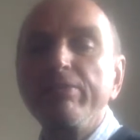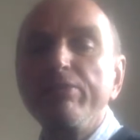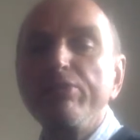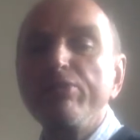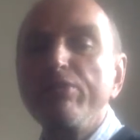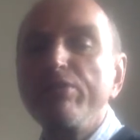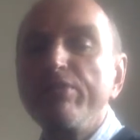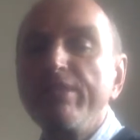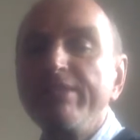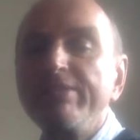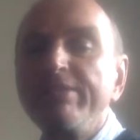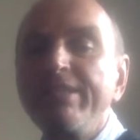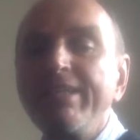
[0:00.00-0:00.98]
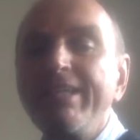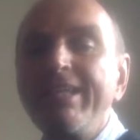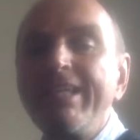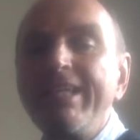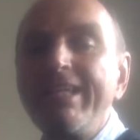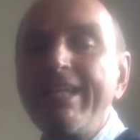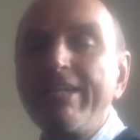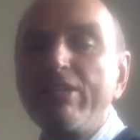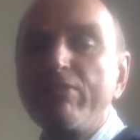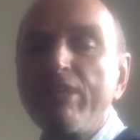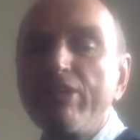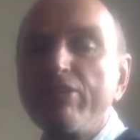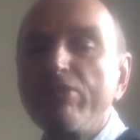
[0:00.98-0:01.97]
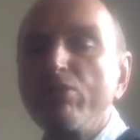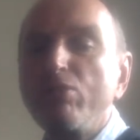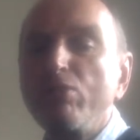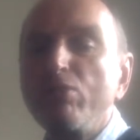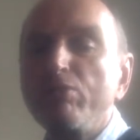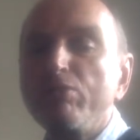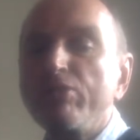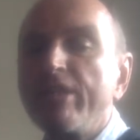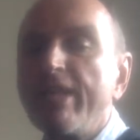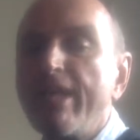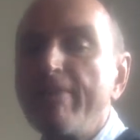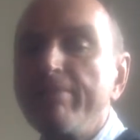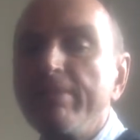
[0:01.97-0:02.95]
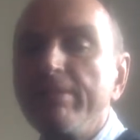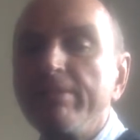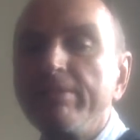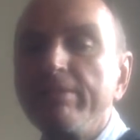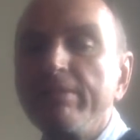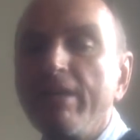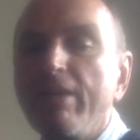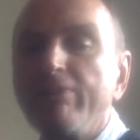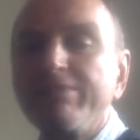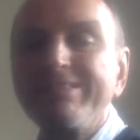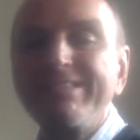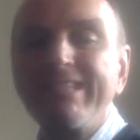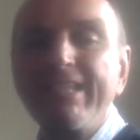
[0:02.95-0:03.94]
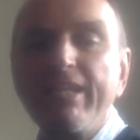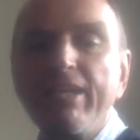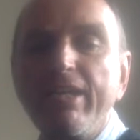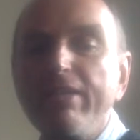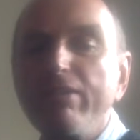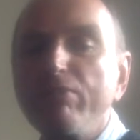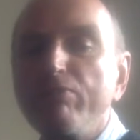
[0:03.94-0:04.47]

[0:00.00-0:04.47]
The truth is, he had a crush on Audrey Hepburn after seeing her in a